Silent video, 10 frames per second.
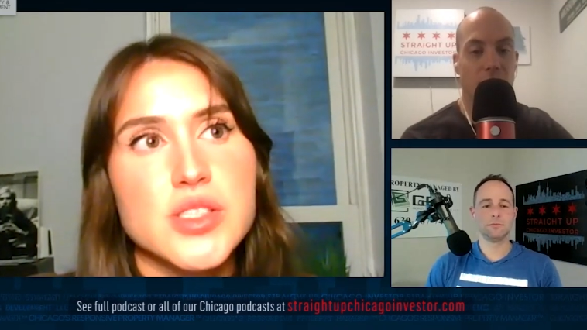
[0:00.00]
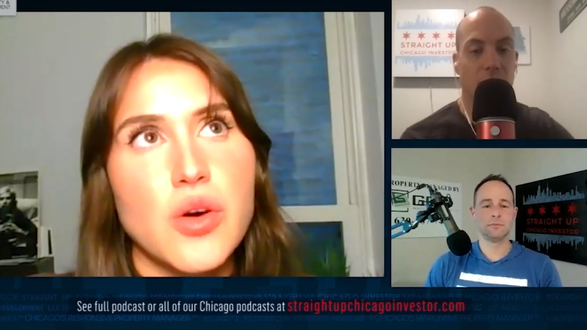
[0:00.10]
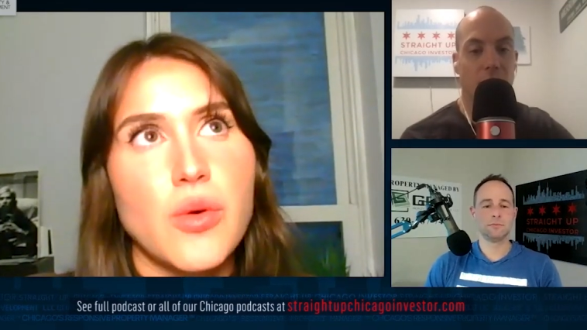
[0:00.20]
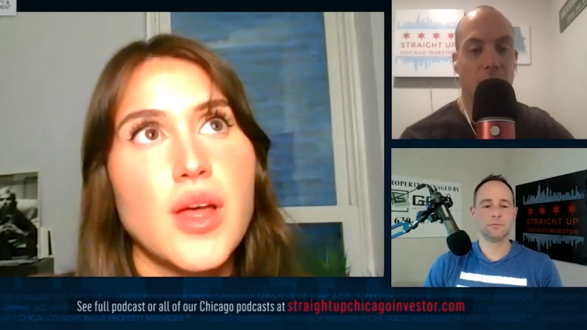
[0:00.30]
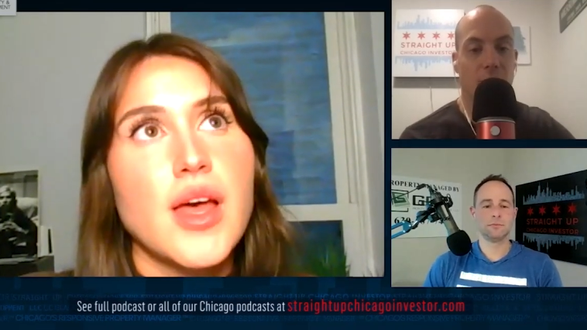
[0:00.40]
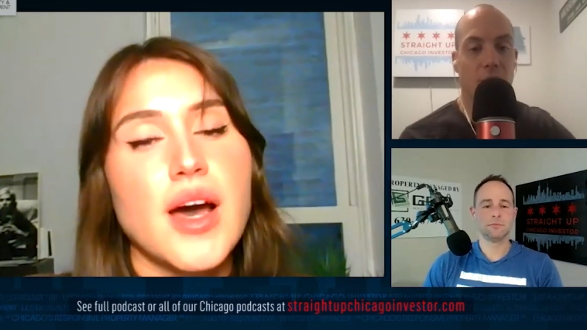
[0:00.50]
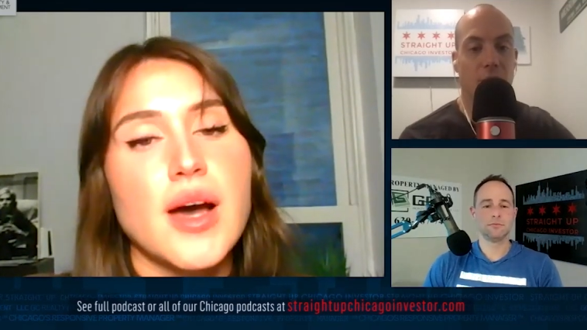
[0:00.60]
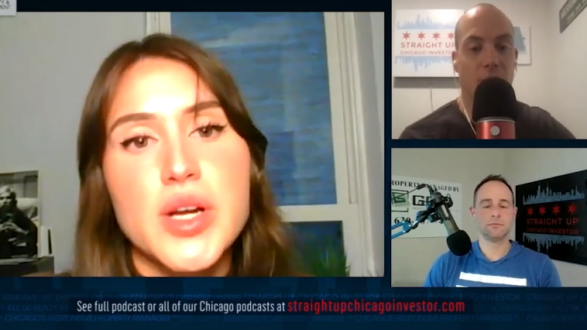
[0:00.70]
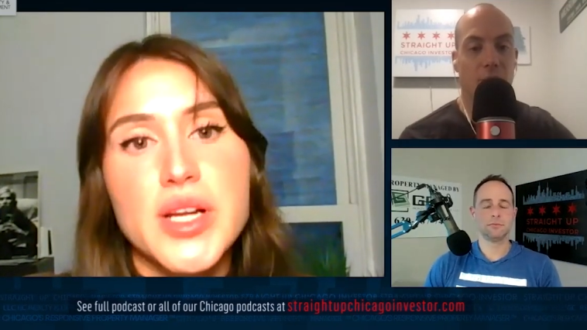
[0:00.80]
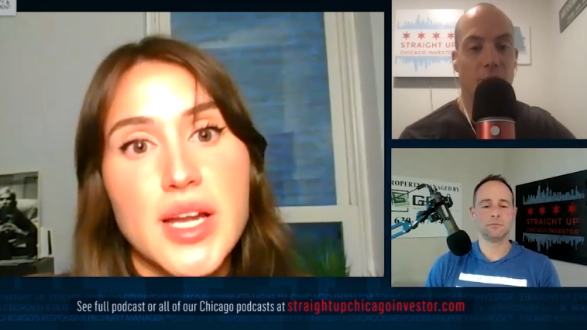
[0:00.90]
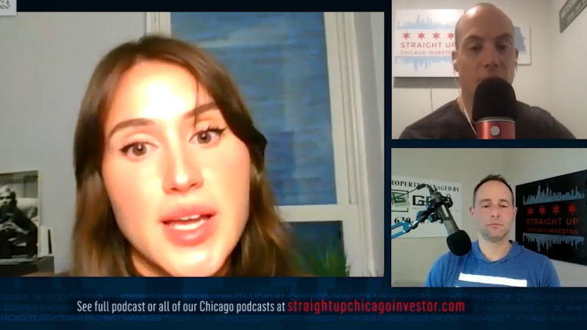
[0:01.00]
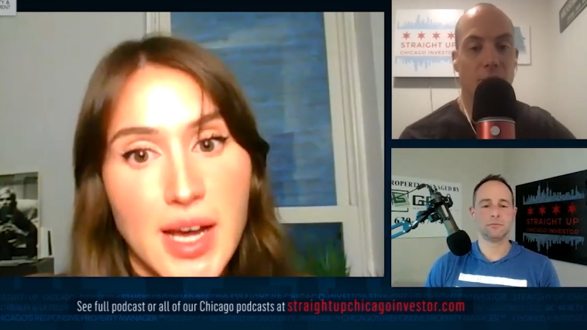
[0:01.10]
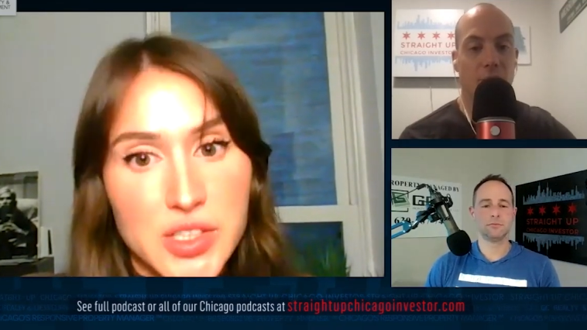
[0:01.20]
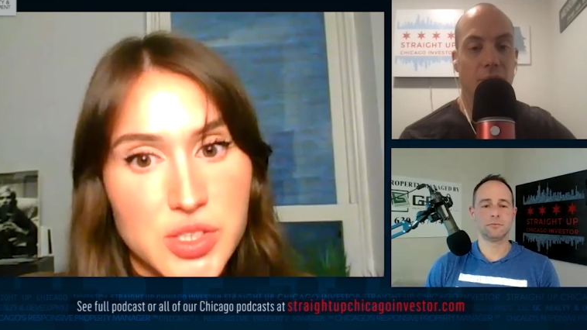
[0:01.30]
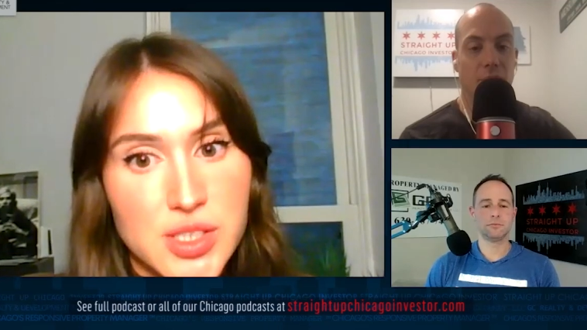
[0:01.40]
Speaker 1: So I'm running out of
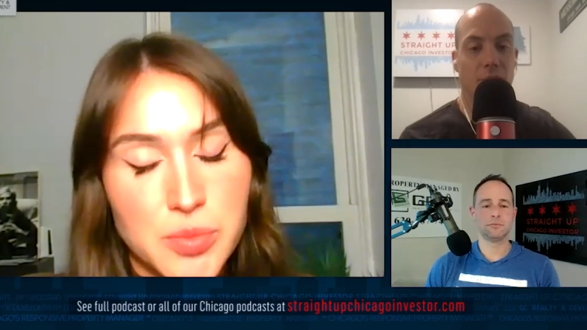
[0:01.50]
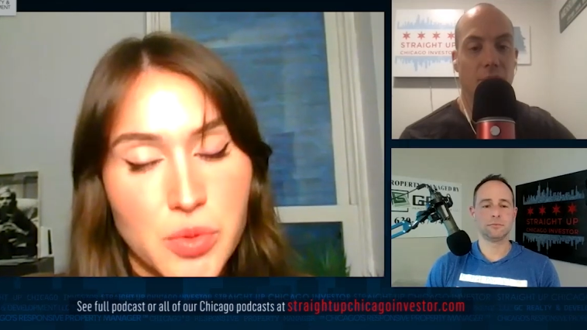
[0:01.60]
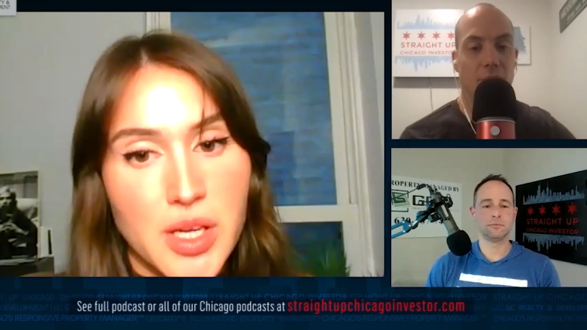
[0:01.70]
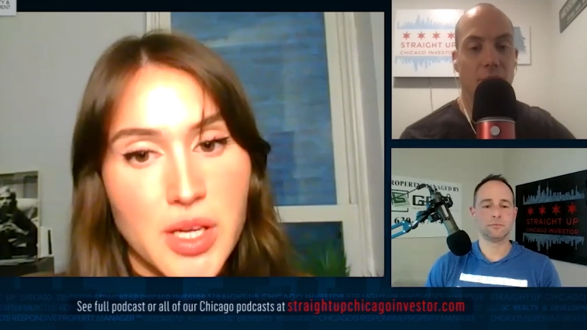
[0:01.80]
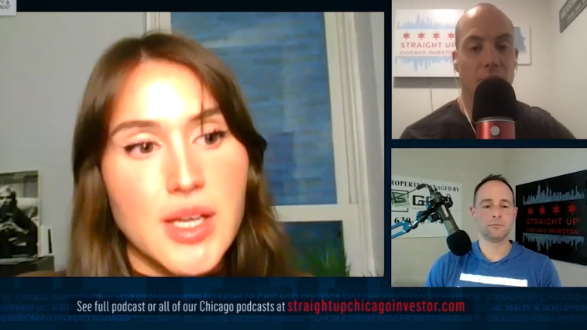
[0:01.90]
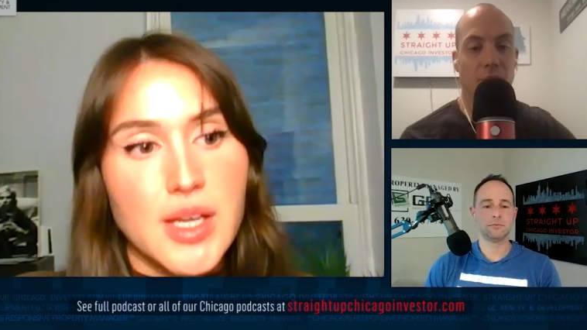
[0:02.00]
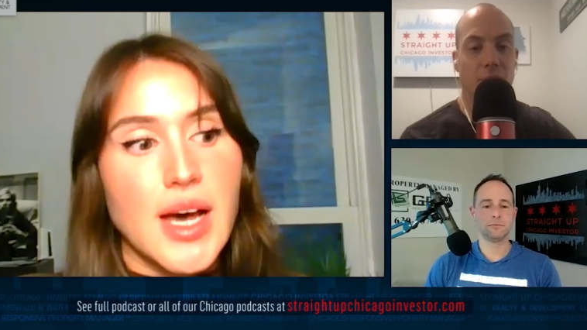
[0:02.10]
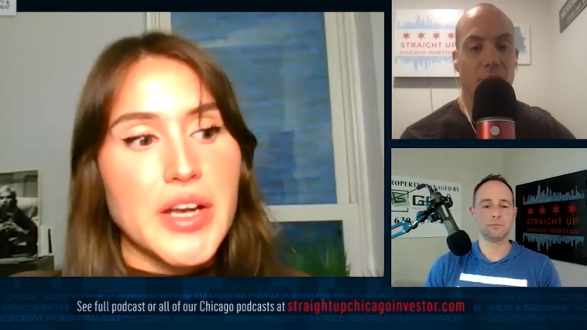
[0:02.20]
cash at this point.